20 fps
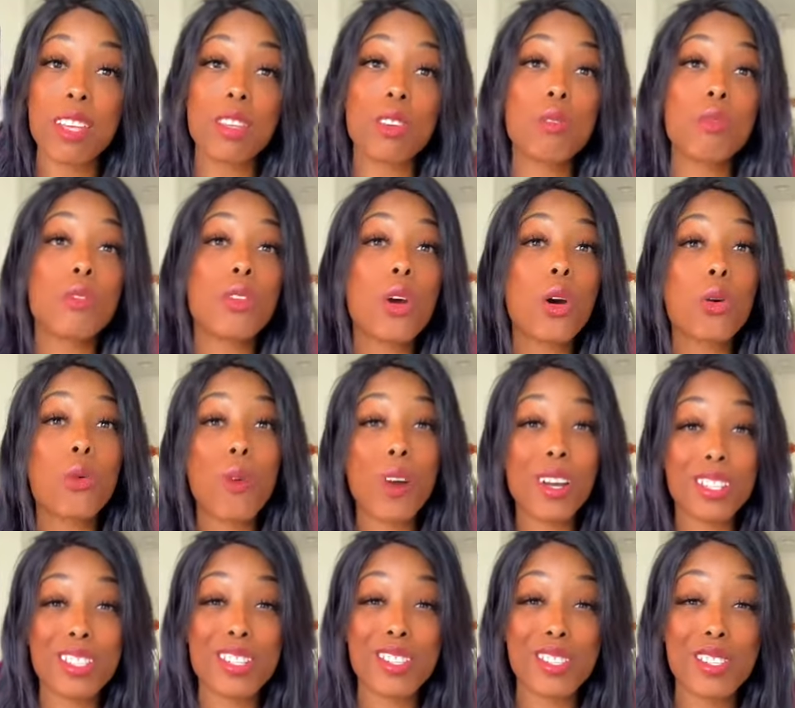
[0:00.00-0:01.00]
that you know
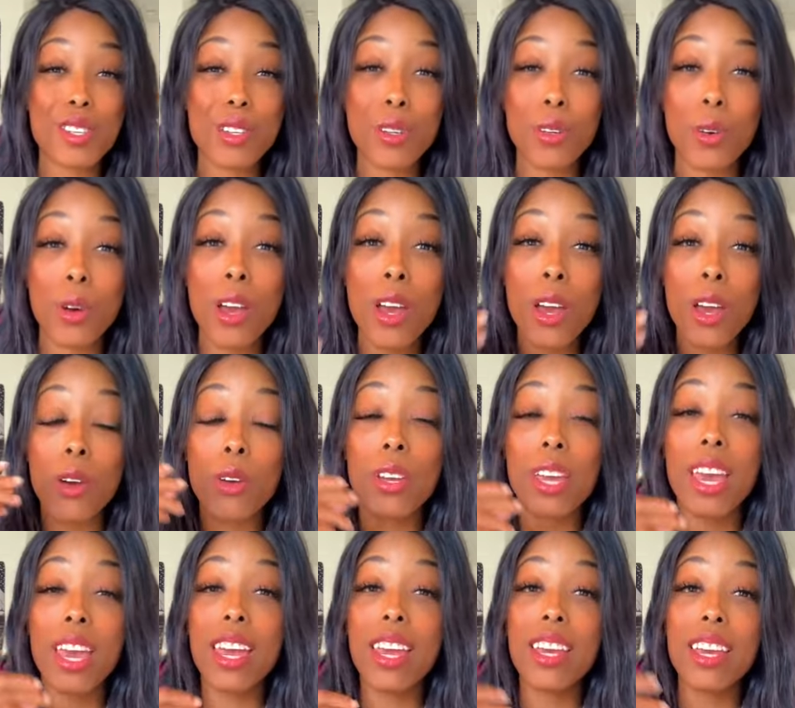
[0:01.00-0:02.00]
what to do,
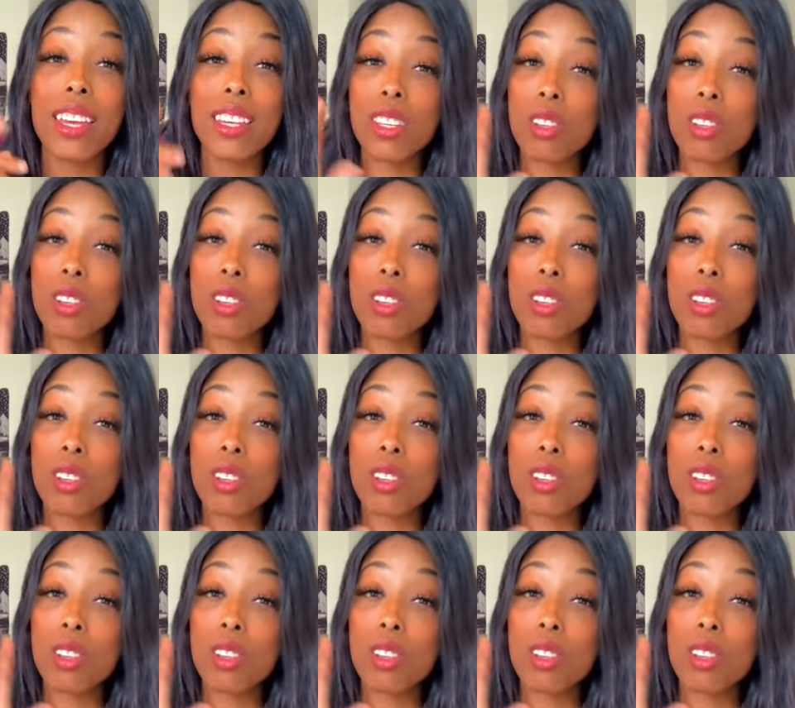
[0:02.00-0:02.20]
okay?